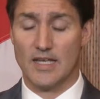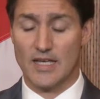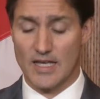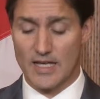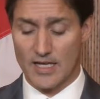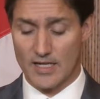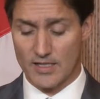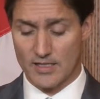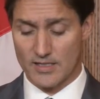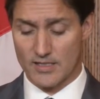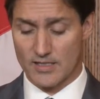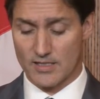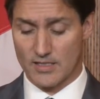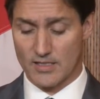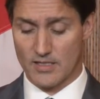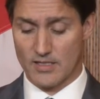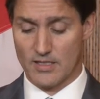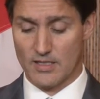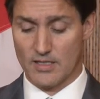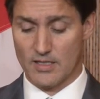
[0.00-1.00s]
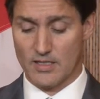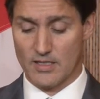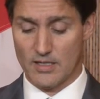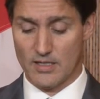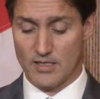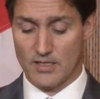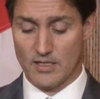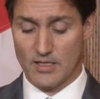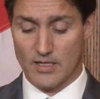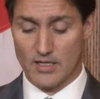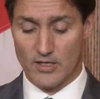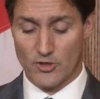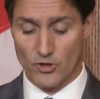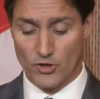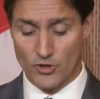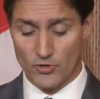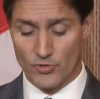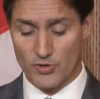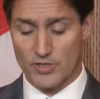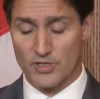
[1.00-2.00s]
Higgs,
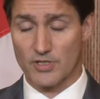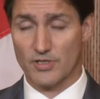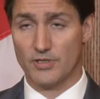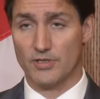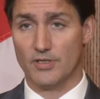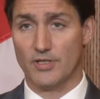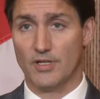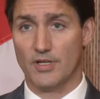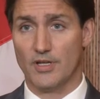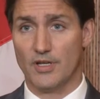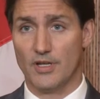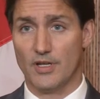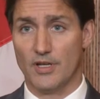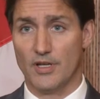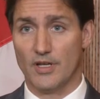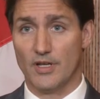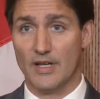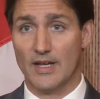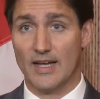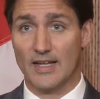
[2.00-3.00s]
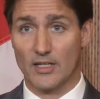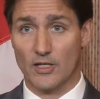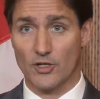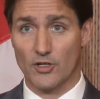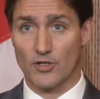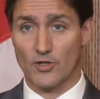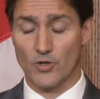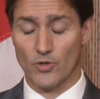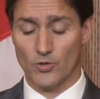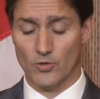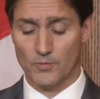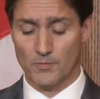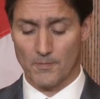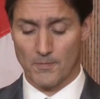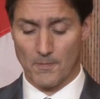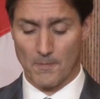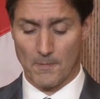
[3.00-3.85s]
Houston, and Legault.